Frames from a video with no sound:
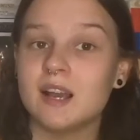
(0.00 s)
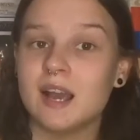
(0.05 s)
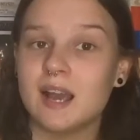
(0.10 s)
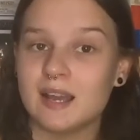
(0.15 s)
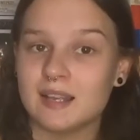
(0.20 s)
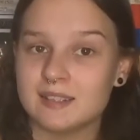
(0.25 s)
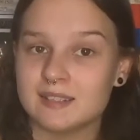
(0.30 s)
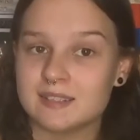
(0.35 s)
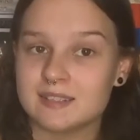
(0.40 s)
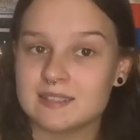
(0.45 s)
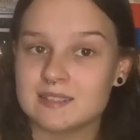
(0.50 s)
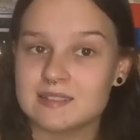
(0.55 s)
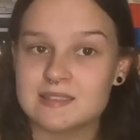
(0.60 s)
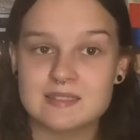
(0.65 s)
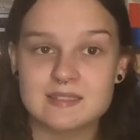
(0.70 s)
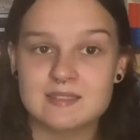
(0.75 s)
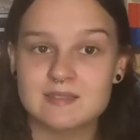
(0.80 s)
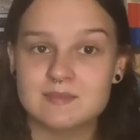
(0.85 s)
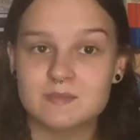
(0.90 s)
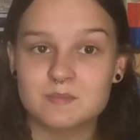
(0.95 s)
as
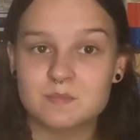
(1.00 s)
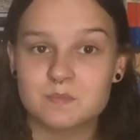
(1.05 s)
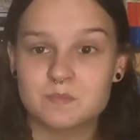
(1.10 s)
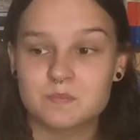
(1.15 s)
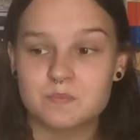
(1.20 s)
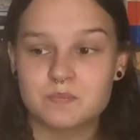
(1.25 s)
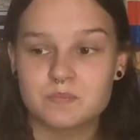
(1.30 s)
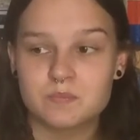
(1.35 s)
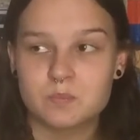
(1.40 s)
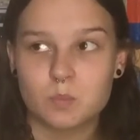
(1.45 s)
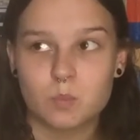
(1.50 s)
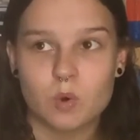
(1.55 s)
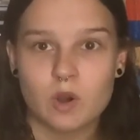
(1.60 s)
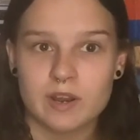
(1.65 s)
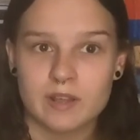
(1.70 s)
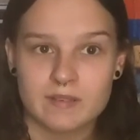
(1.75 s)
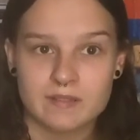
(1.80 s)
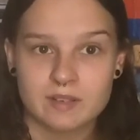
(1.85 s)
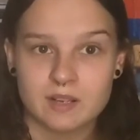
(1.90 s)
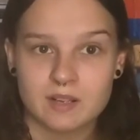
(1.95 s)

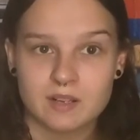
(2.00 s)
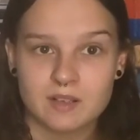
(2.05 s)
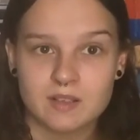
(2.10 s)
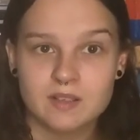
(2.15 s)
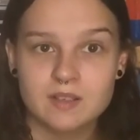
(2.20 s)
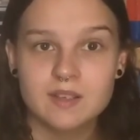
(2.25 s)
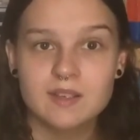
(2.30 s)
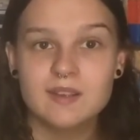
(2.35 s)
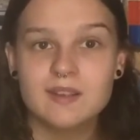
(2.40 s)
whatever,